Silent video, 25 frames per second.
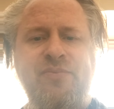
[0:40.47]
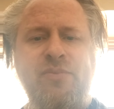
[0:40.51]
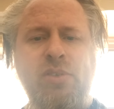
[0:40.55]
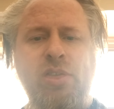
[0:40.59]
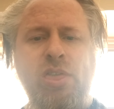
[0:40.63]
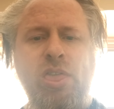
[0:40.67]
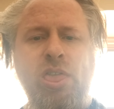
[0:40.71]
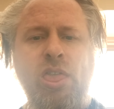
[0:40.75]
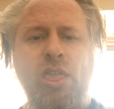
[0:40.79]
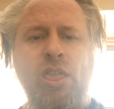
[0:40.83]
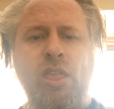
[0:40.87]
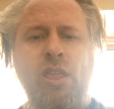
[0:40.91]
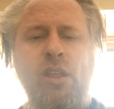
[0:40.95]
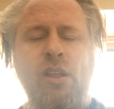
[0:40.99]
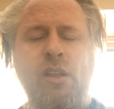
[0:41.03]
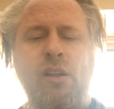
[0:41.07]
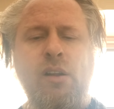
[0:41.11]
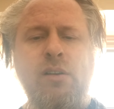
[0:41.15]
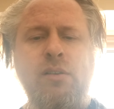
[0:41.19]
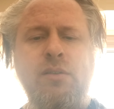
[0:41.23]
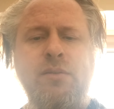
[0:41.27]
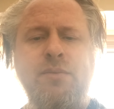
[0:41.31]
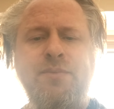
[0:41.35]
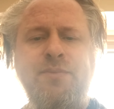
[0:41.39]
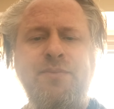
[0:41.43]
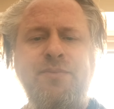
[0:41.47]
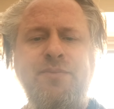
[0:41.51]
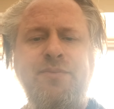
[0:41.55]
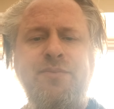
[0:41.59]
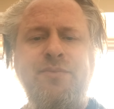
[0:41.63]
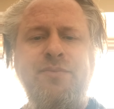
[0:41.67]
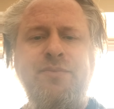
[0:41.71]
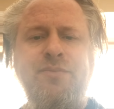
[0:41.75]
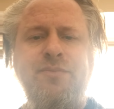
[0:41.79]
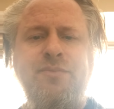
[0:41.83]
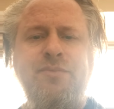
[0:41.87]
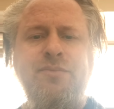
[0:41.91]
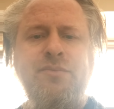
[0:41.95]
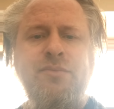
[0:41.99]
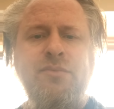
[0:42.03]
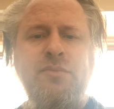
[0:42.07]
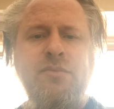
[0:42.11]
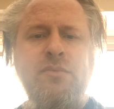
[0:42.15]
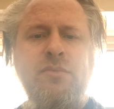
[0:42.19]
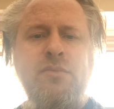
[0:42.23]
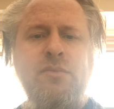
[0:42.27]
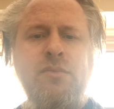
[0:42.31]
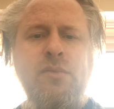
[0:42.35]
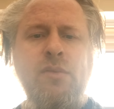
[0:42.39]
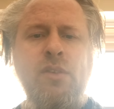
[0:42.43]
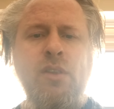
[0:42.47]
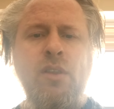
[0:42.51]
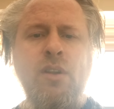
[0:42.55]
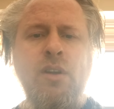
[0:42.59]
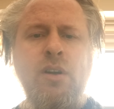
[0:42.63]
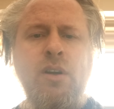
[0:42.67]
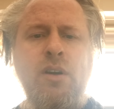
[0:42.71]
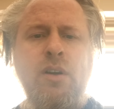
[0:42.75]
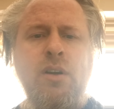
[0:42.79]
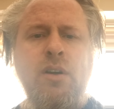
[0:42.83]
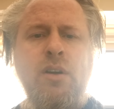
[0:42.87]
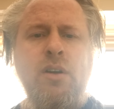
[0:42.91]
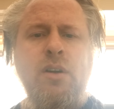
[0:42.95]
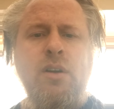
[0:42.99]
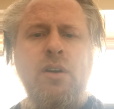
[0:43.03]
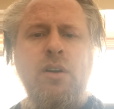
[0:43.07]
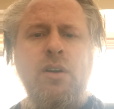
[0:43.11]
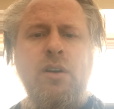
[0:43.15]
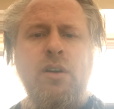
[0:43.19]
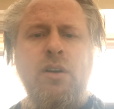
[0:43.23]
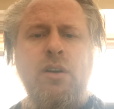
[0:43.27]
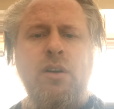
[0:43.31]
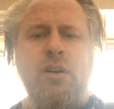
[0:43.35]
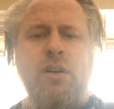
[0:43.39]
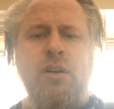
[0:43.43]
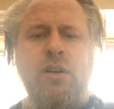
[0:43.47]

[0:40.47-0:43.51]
(no one is talking)